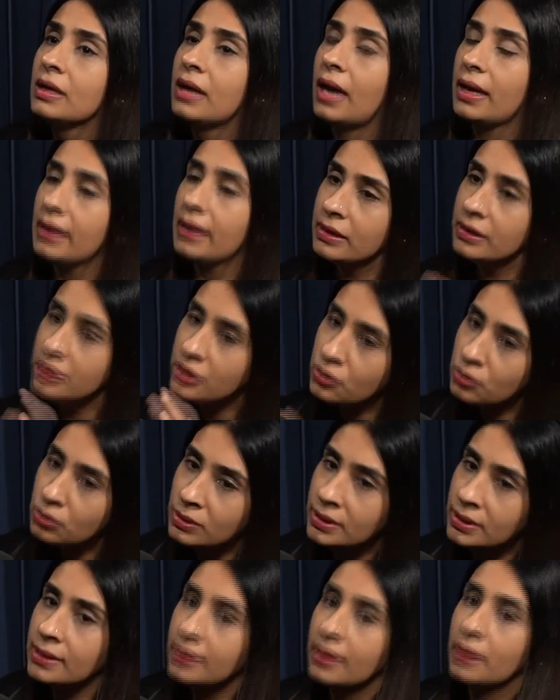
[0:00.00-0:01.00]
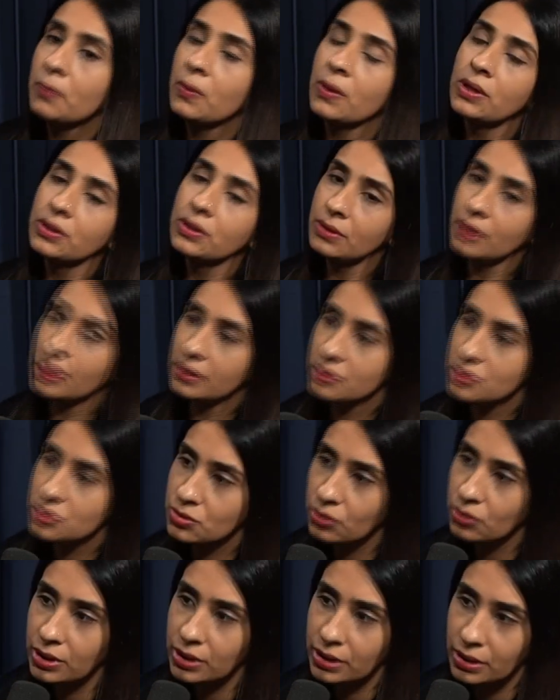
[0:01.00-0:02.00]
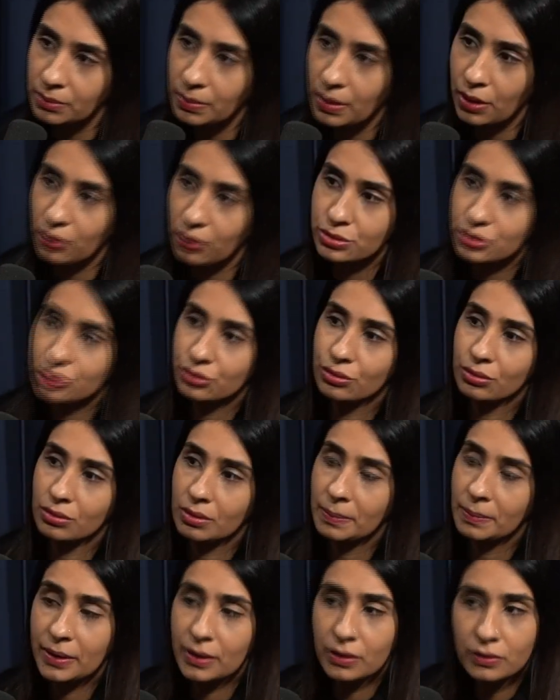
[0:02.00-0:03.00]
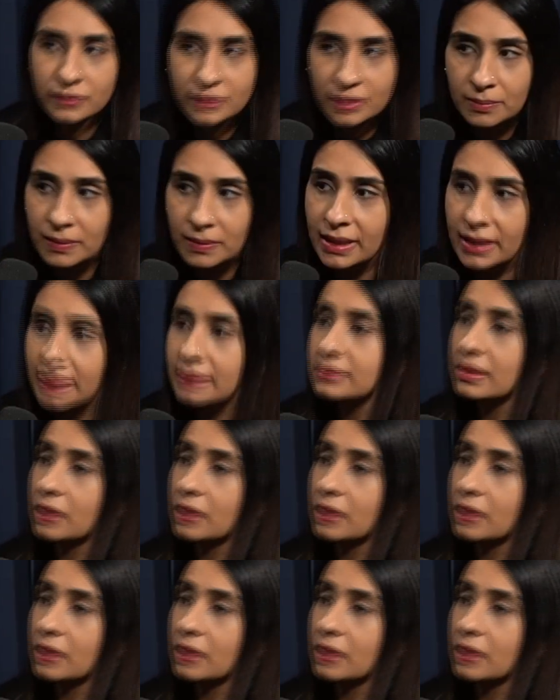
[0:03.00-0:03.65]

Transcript: And I knew that I wanted to write a story about, a pair of siblings.